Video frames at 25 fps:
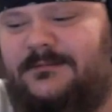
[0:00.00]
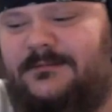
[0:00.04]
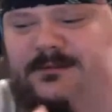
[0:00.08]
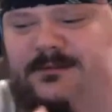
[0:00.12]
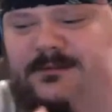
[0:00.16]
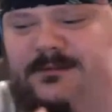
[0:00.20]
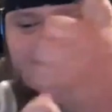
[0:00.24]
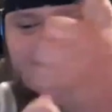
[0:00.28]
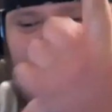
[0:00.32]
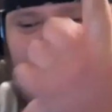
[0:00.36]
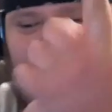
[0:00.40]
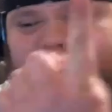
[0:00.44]

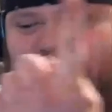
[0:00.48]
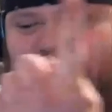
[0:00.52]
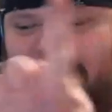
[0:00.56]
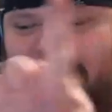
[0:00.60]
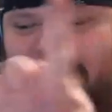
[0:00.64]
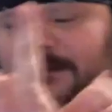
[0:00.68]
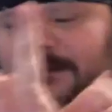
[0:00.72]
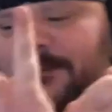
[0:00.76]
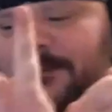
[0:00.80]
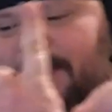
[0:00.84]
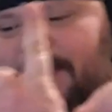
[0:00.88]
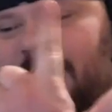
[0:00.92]
sill at
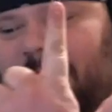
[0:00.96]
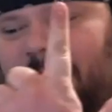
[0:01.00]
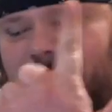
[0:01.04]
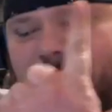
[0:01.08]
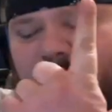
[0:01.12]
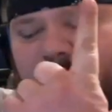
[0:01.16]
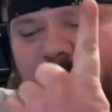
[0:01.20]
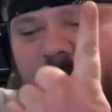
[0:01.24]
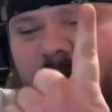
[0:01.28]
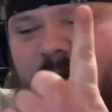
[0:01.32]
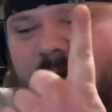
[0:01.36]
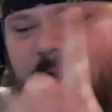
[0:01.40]
the bottom of the
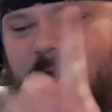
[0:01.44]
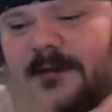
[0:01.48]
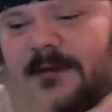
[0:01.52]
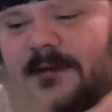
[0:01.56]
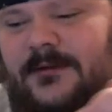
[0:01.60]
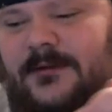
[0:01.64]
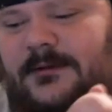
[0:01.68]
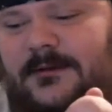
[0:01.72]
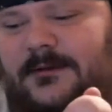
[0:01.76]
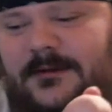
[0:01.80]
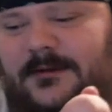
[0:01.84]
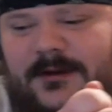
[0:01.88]
window,
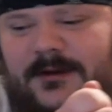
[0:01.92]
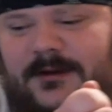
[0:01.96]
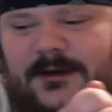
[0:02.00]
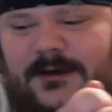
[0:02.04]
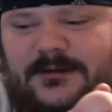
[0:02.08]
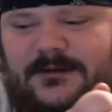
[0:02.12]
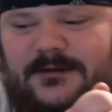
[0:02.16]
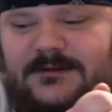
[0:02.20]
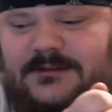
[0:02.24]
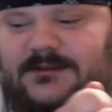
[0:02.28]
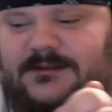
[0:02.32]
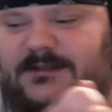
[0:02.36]

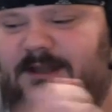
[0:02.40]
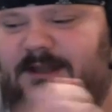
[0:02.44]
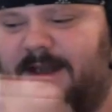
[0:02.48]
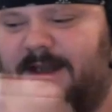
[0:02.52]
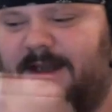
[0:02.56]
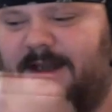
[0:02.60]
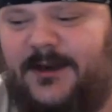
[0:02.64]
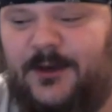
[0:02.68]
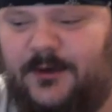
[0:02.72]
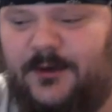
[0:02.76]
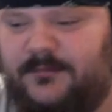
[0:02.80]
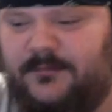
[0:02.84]
and slide
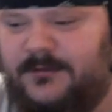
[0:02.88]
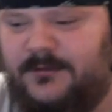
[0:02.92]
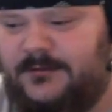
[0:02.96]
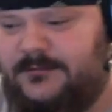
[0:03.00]
it over.